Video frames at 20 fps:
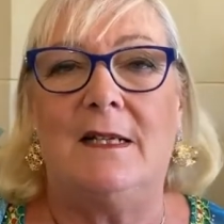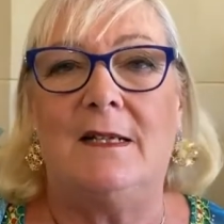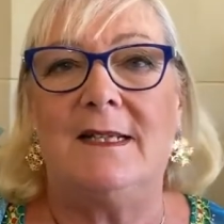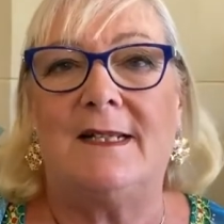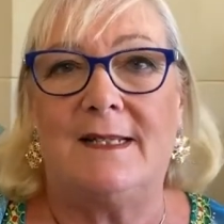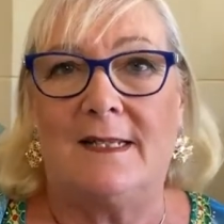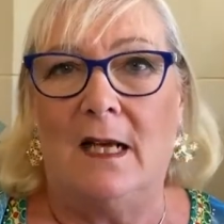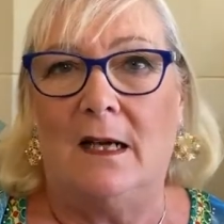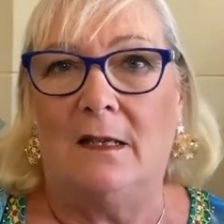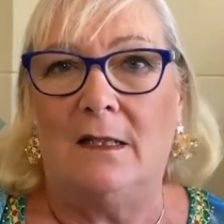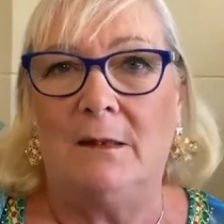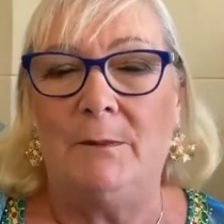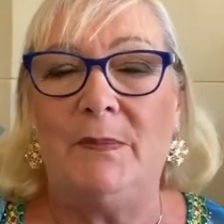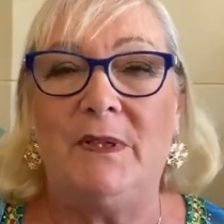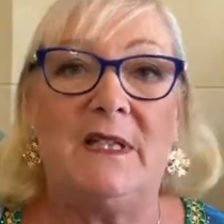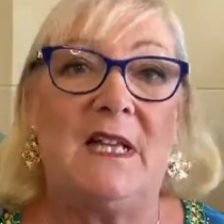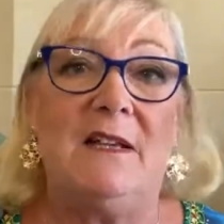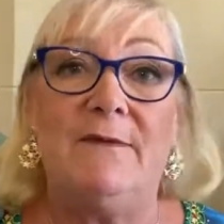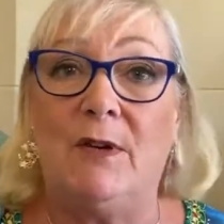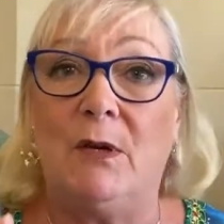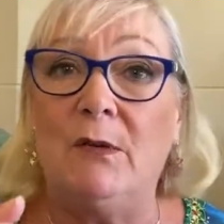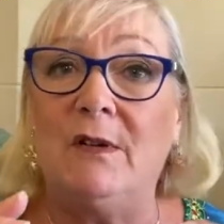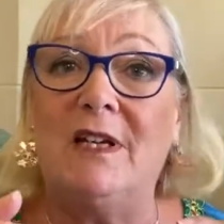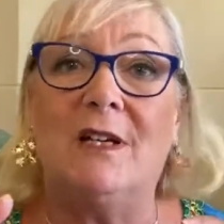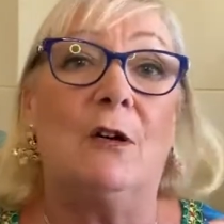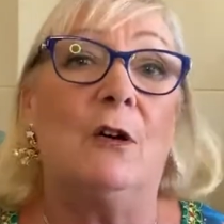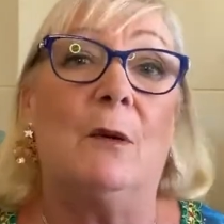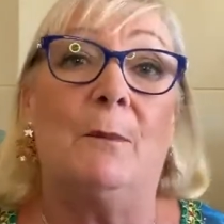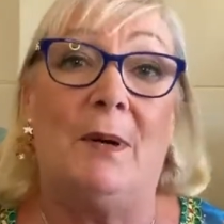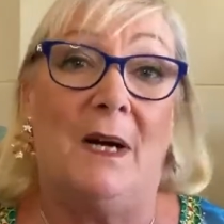sun, but they've only
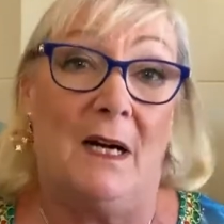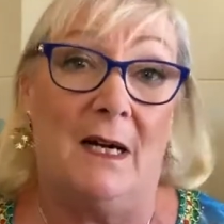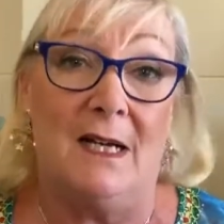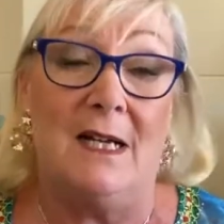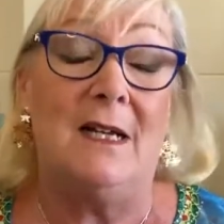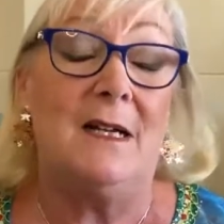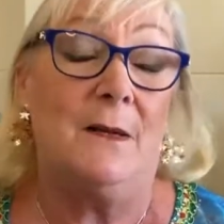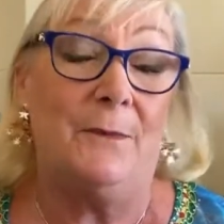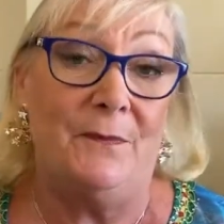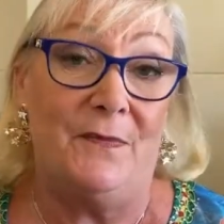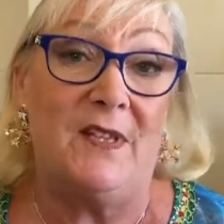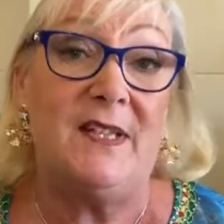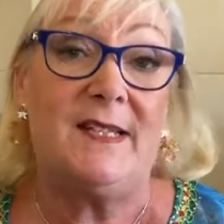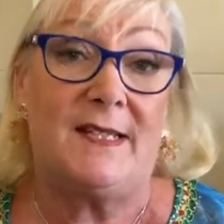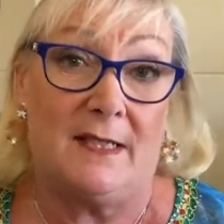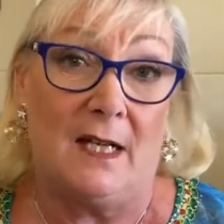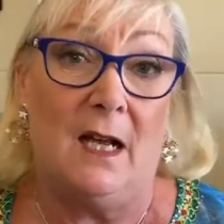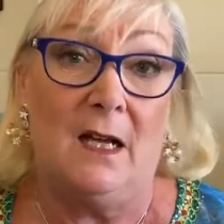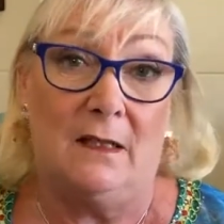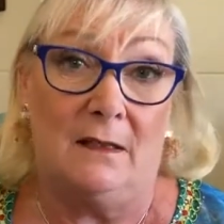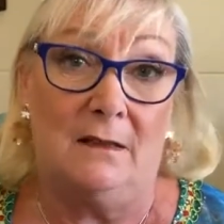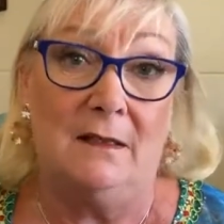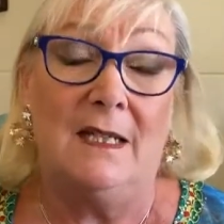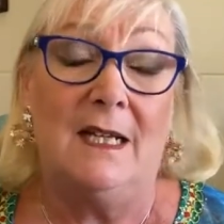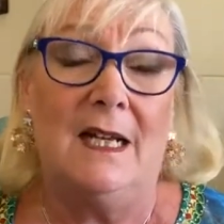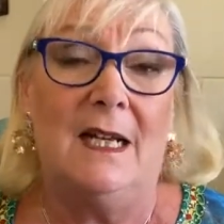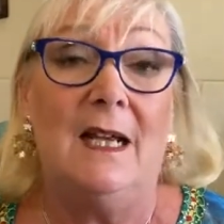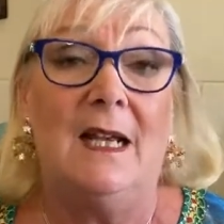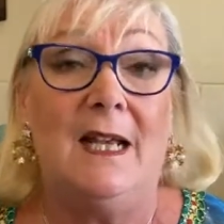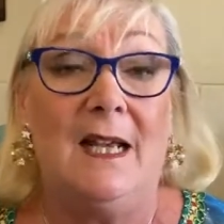got the
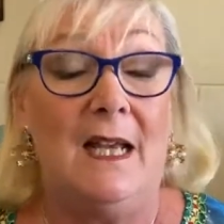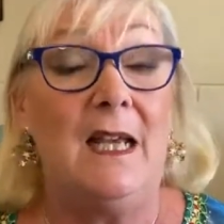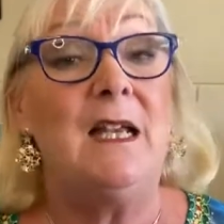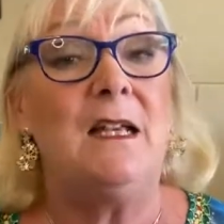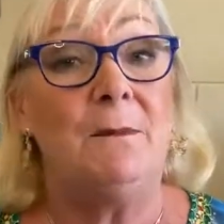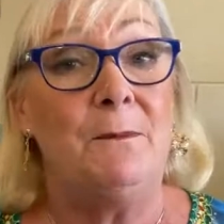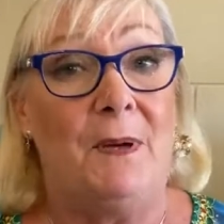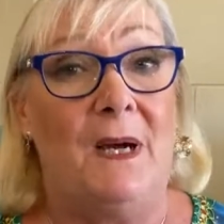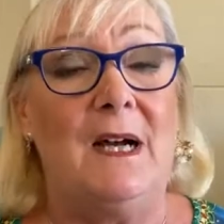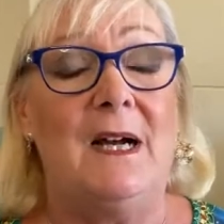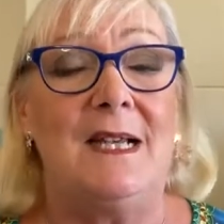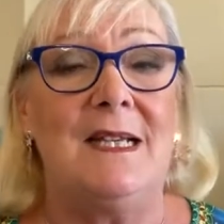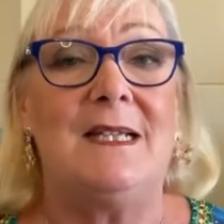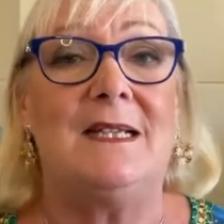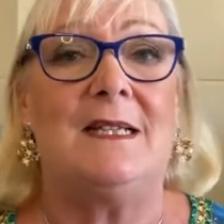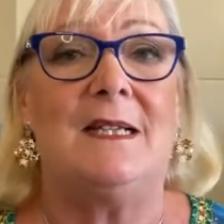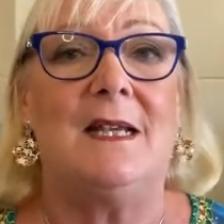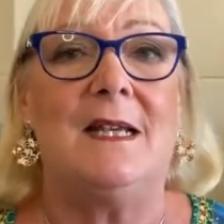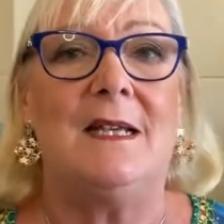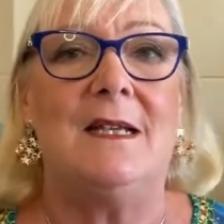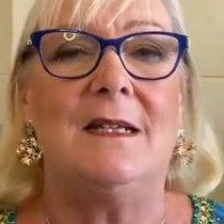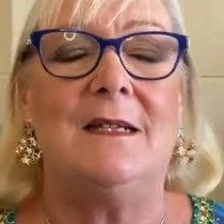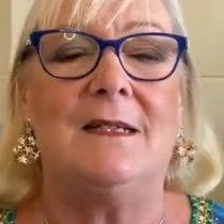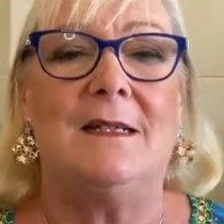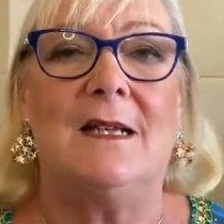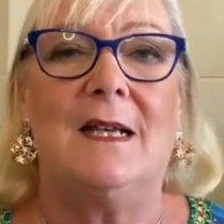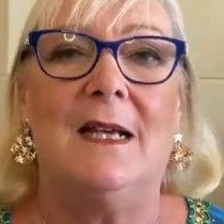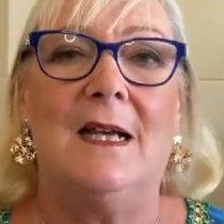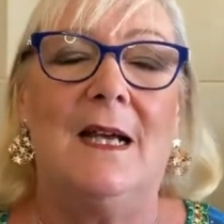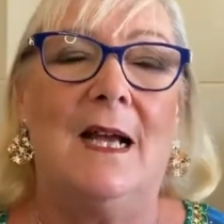sun in
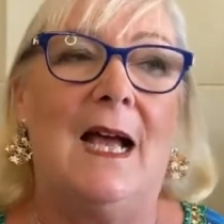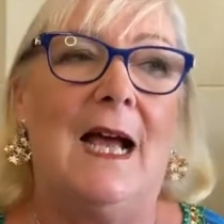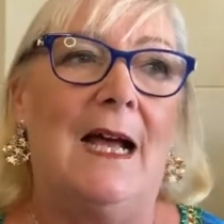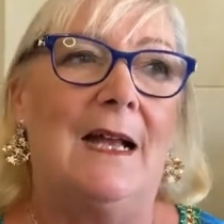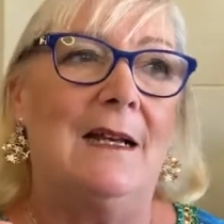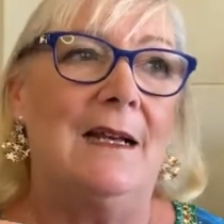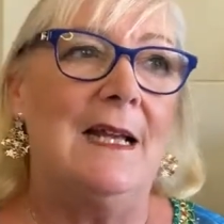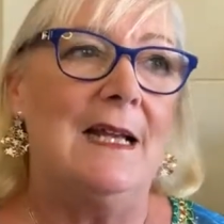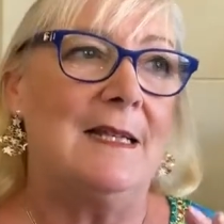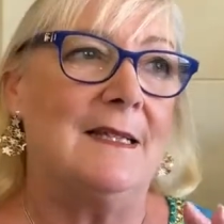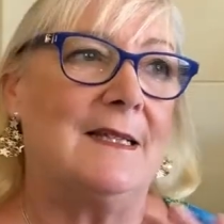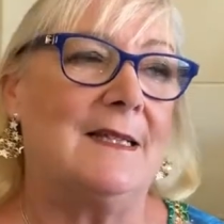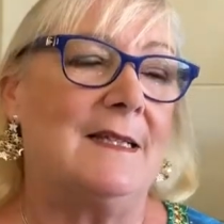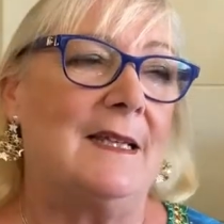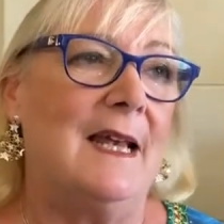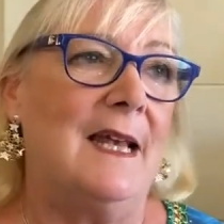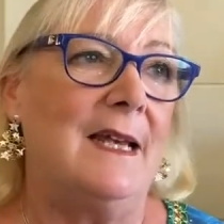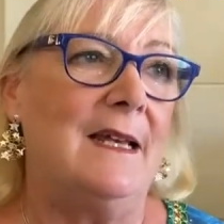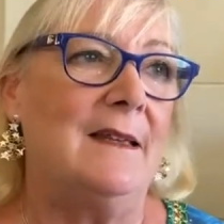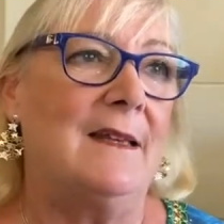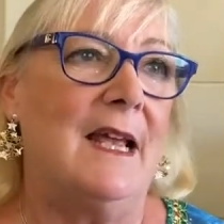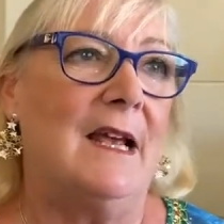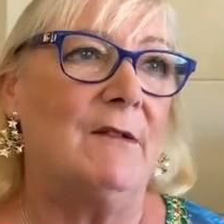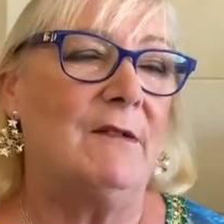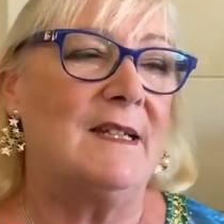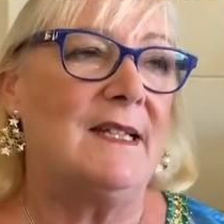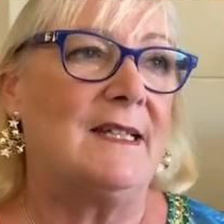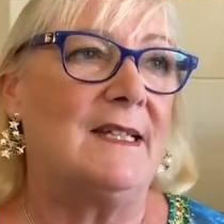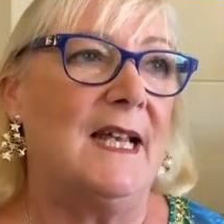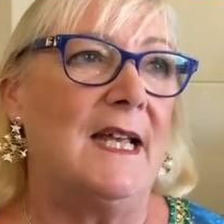Pisces, and let's say
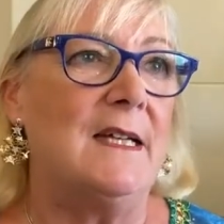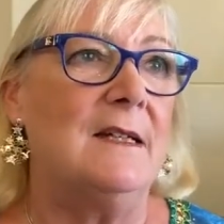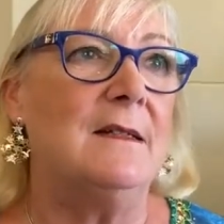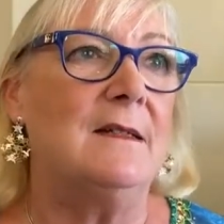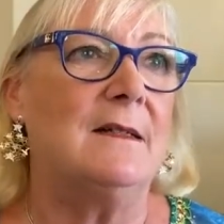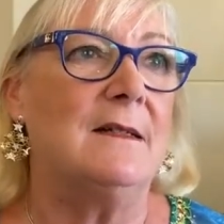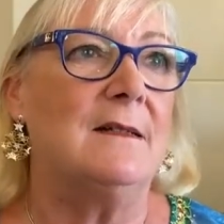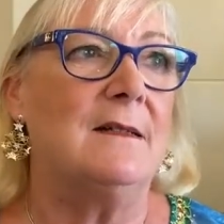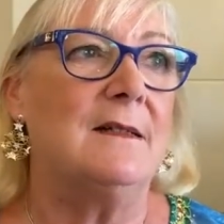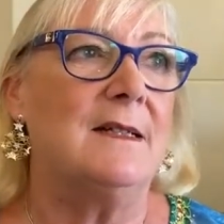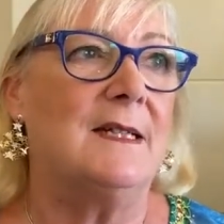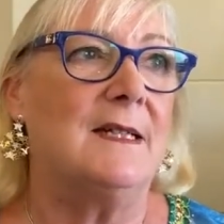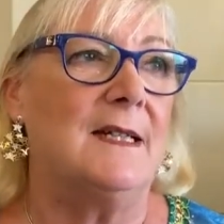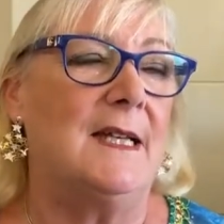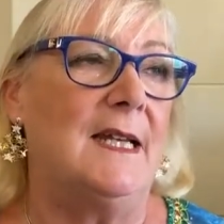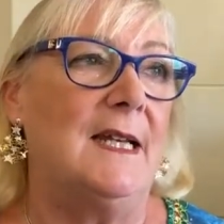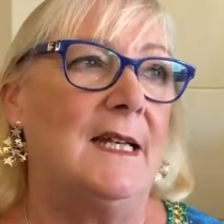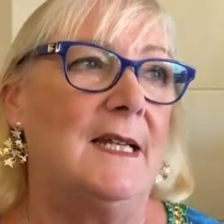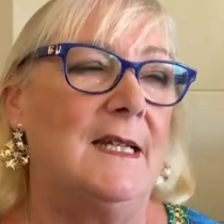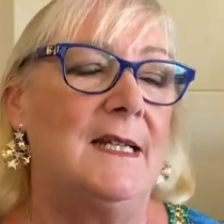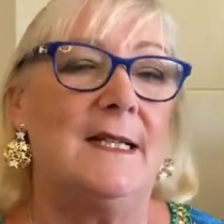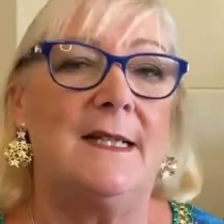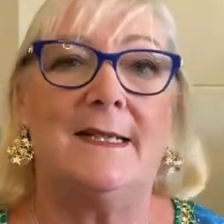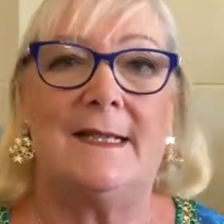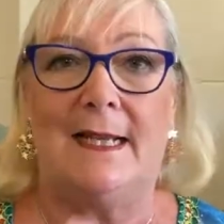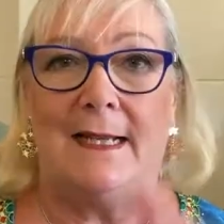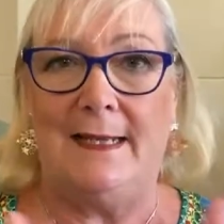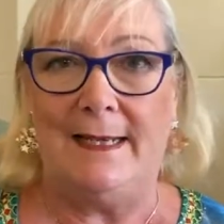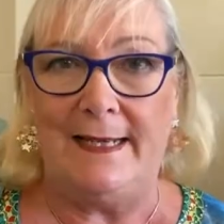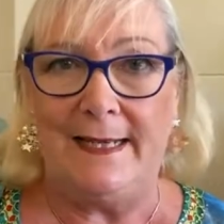their ascendant
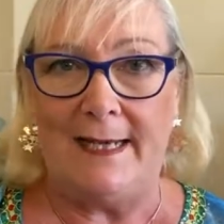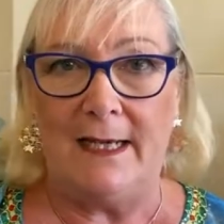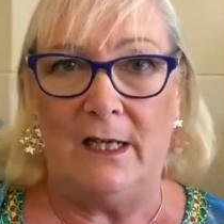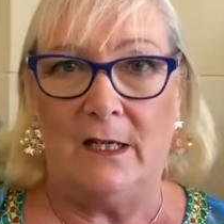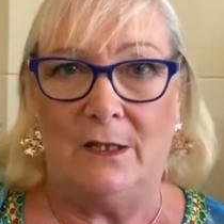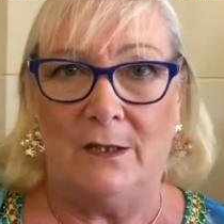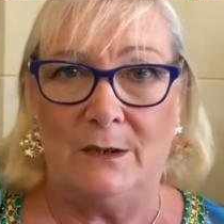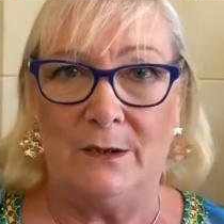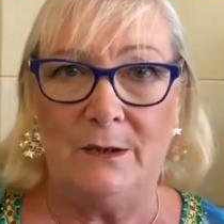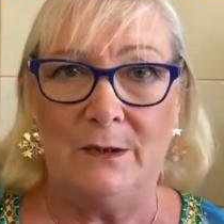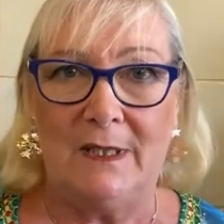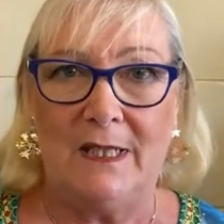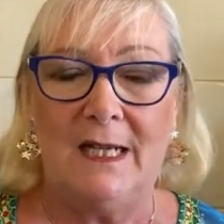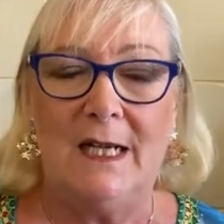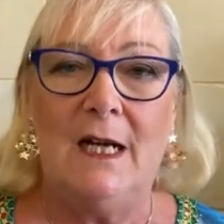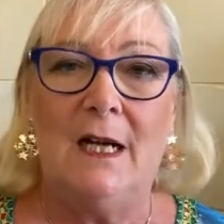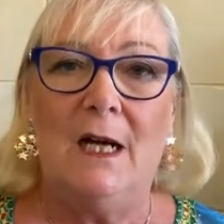is Leo,